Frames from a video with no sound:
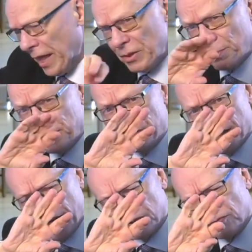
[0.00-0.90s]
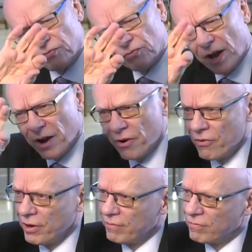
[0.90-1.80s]
and the piece ends
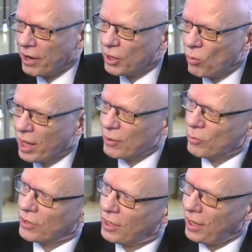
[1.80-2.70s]
very, very quietly with the